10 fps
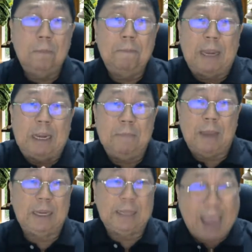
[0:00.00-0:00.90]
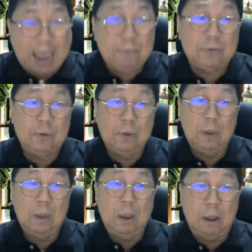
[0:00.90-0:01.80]
many times.
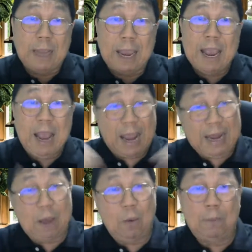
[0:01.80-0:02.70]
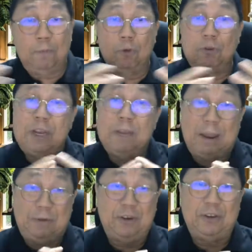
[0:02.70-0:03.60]
Okay? I like what Bruce Lee
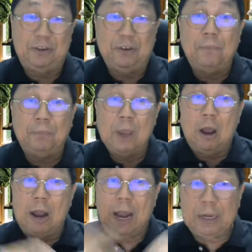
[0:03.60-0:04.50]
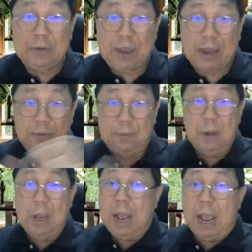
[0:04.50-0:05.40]
mentioned, All right? He said,
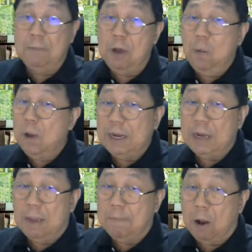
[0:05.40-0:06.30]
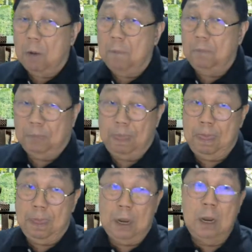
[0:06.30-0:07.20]
I'm not worried about
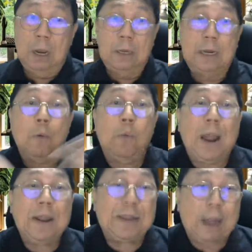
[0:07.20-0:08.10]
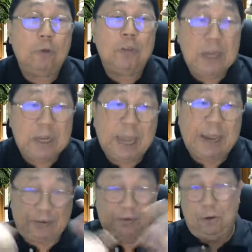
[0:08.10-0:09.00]
the 1,000
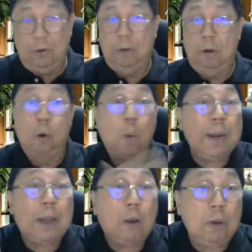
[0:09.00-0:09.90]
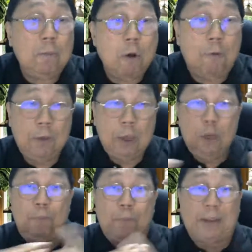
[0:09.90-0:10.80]
kicks or 1,000 moves.
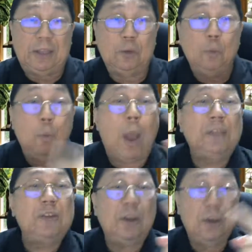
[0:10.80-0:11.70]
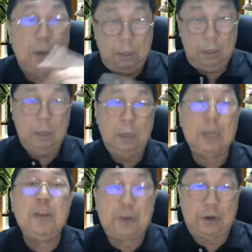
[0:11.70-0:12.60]
You practice once
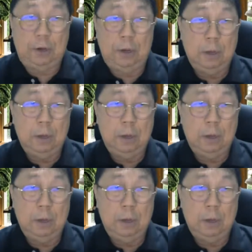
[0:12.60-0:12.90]
each.